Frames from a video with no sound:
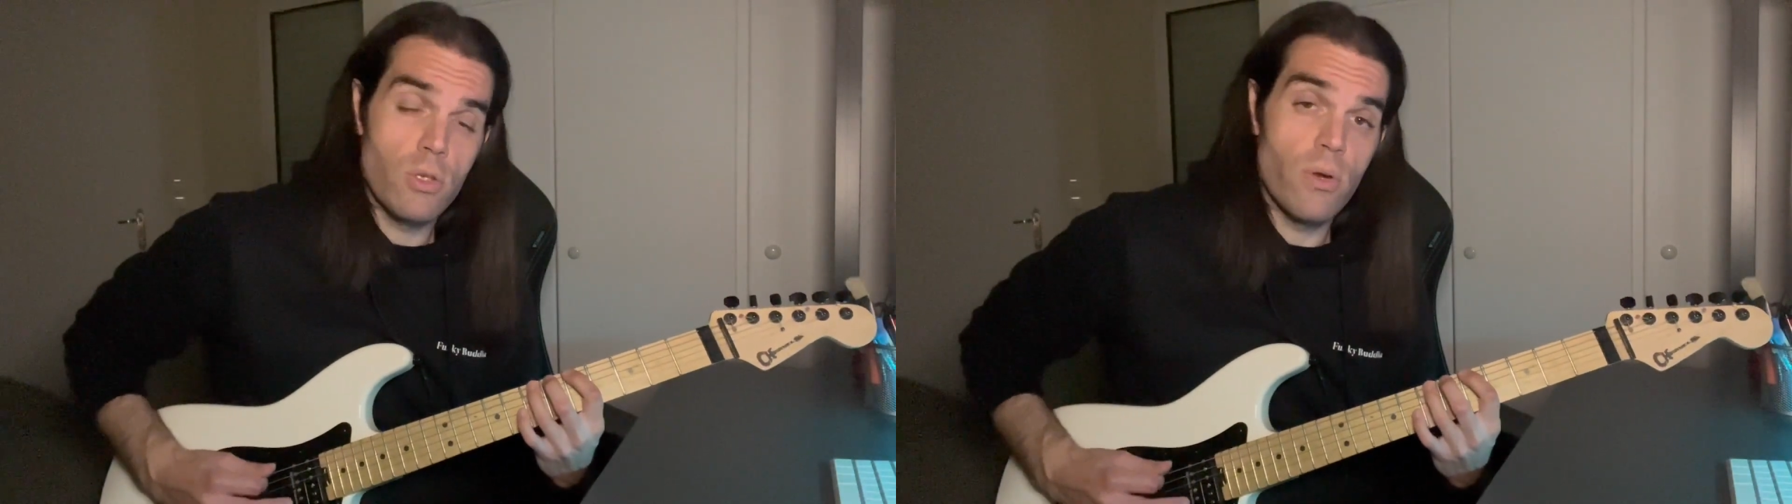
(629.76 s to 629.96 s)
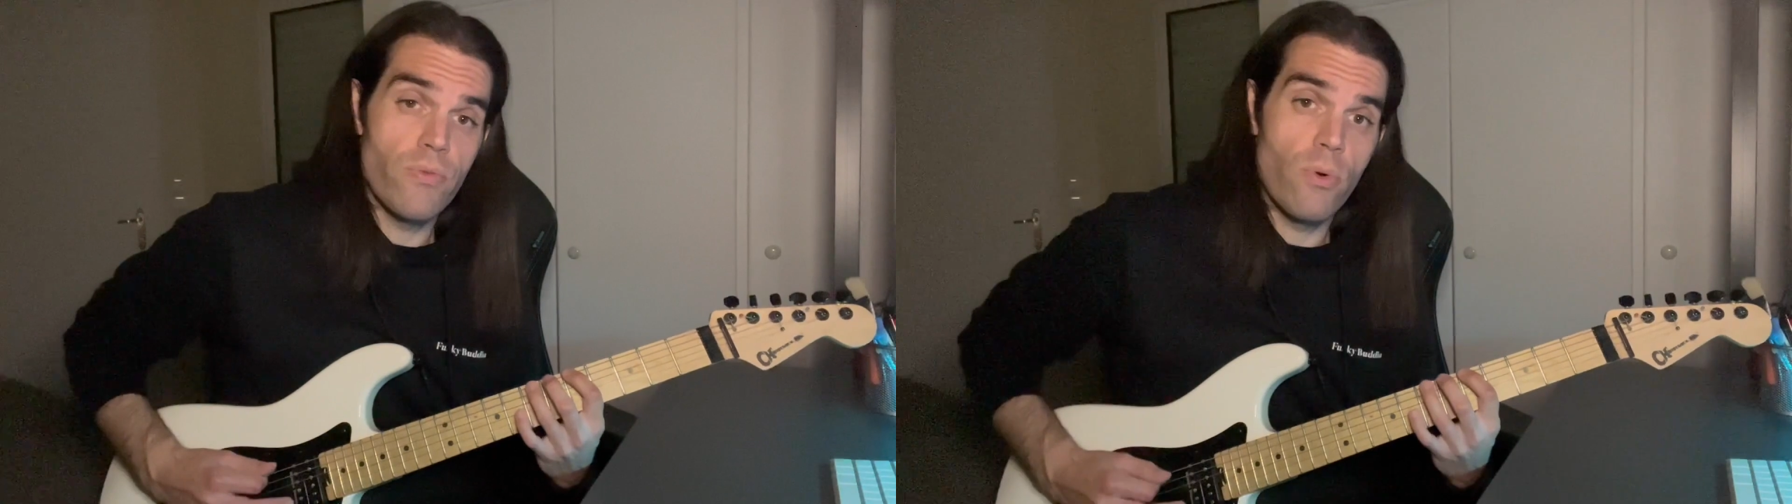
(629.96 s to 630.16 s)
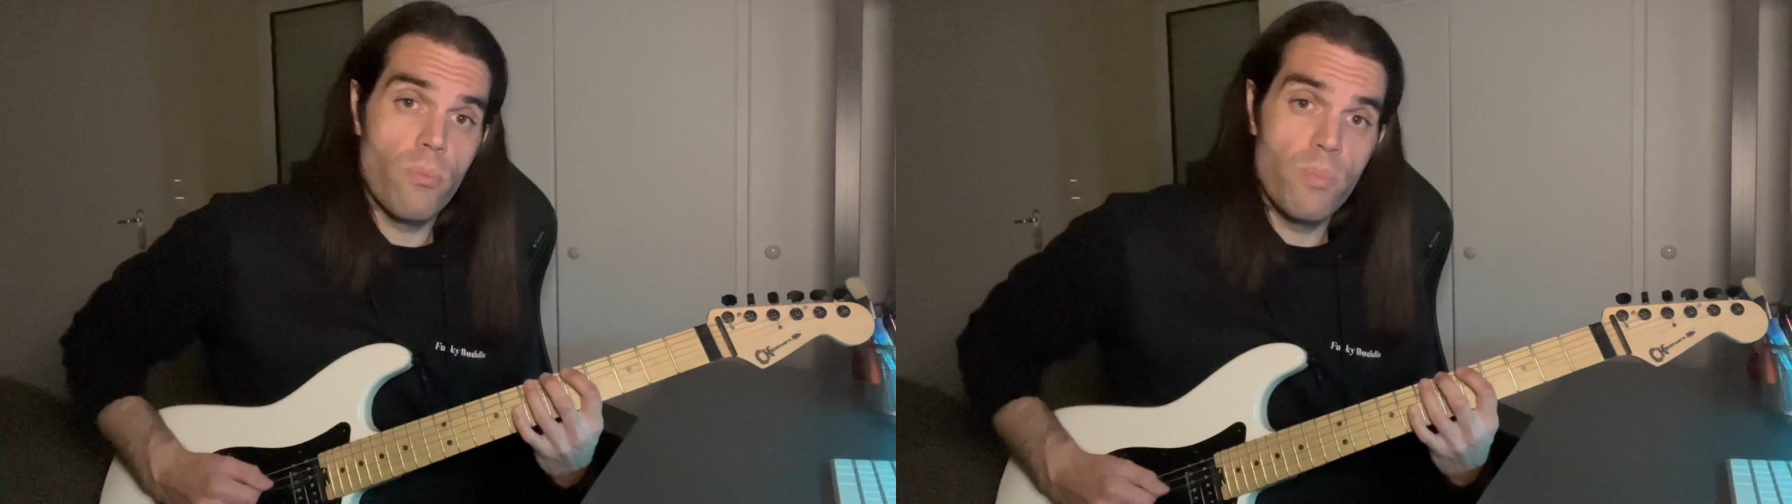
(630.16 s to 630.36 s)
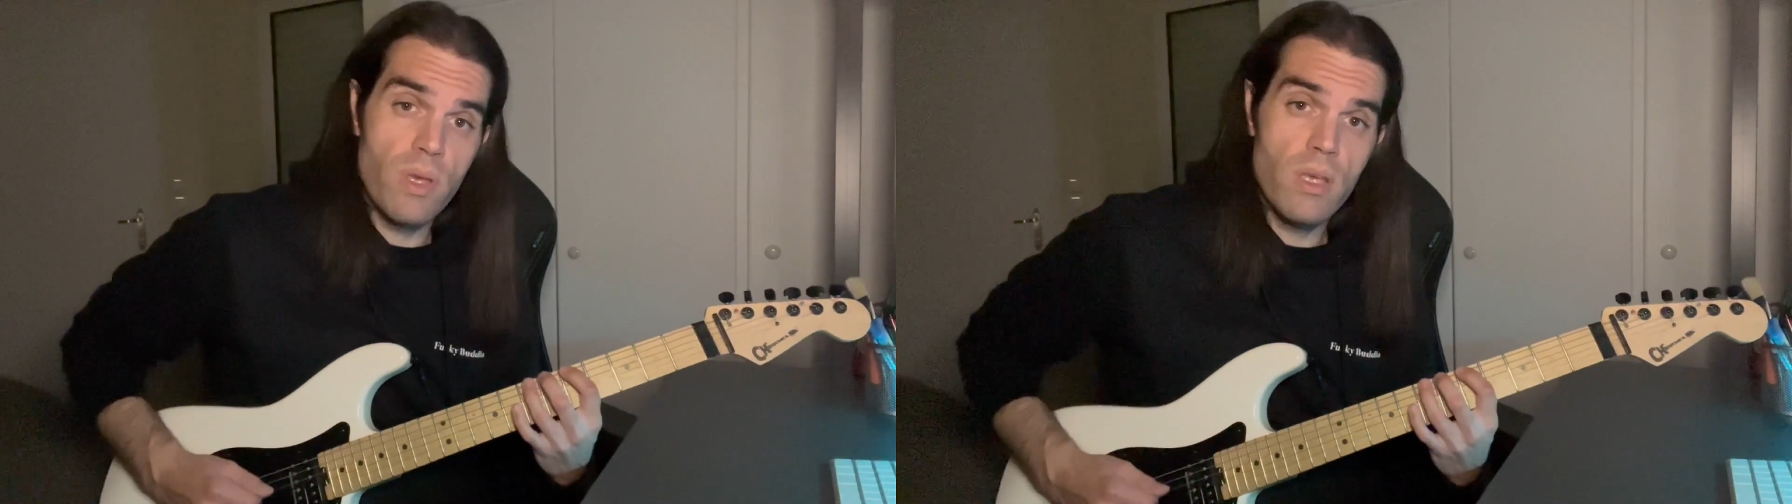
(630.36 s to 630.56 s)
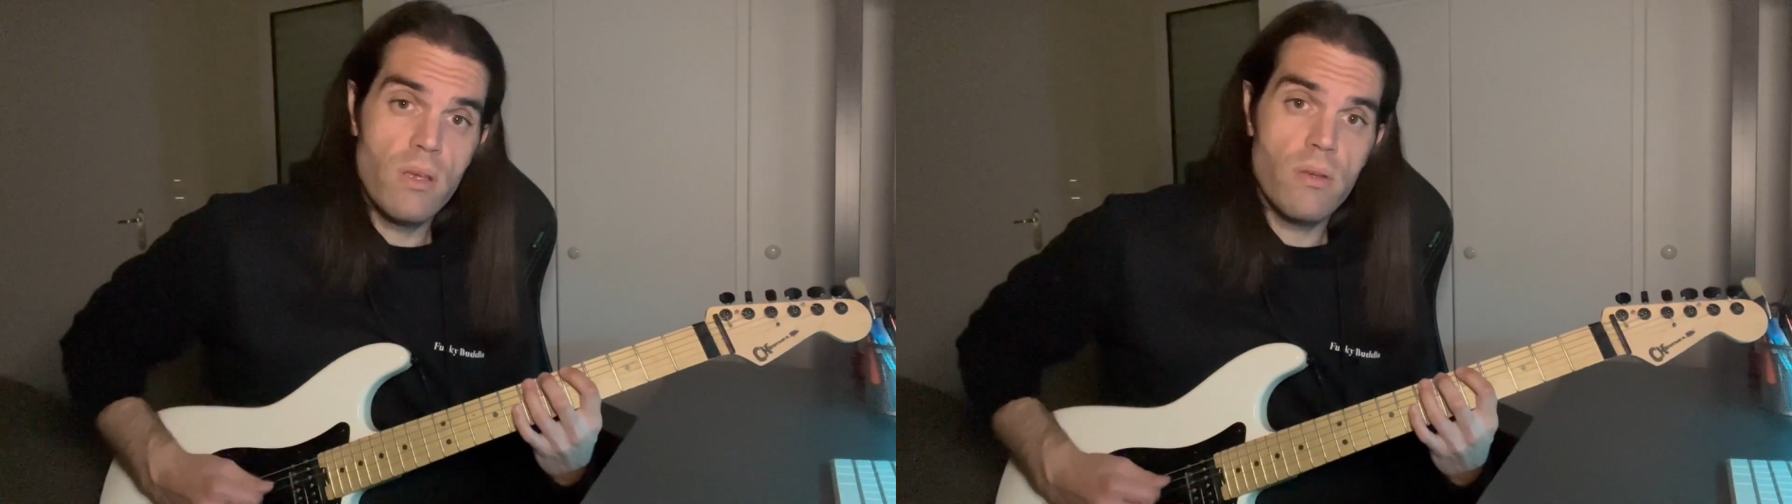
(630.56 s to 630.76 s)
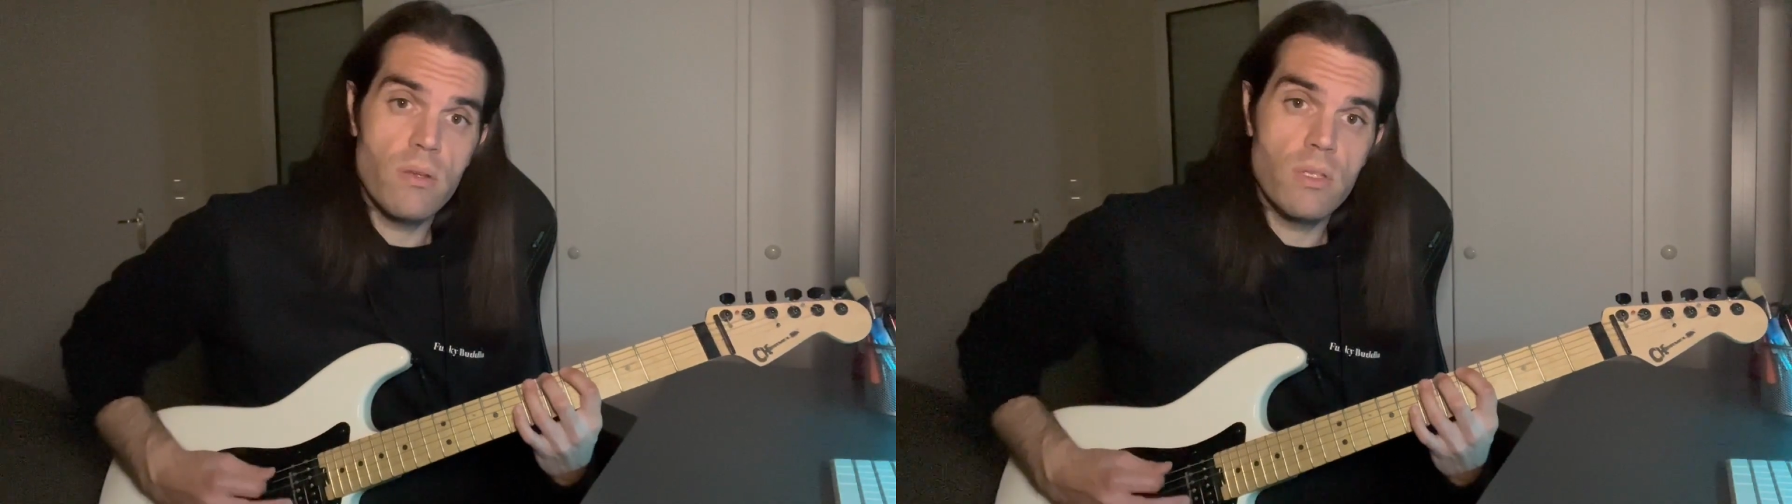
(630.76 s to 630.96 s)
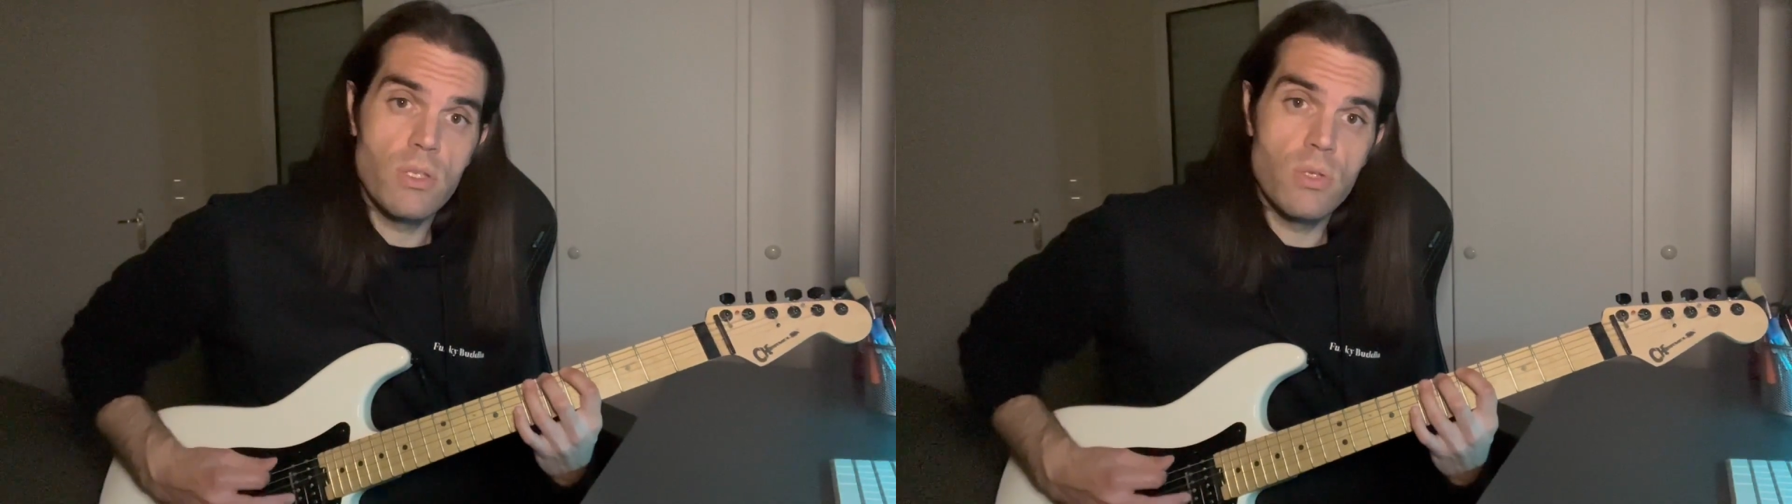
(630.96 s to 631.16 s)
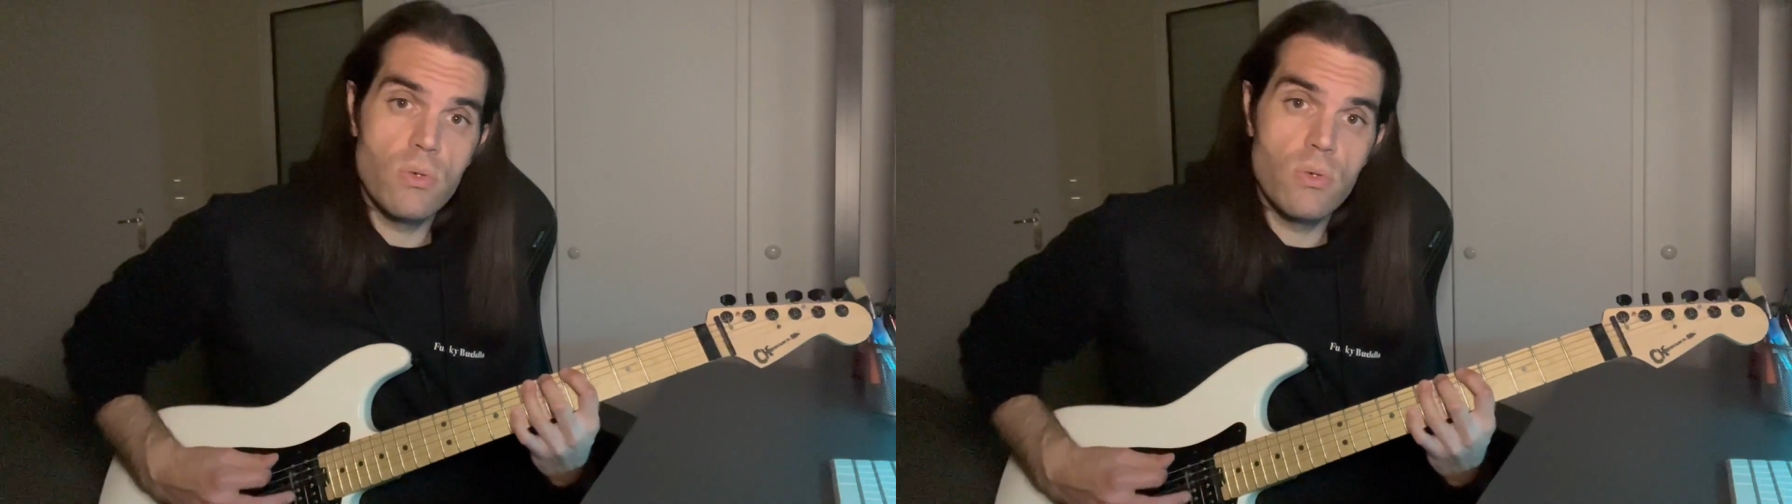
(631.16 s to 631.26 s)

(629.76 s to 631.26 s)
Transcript: from B to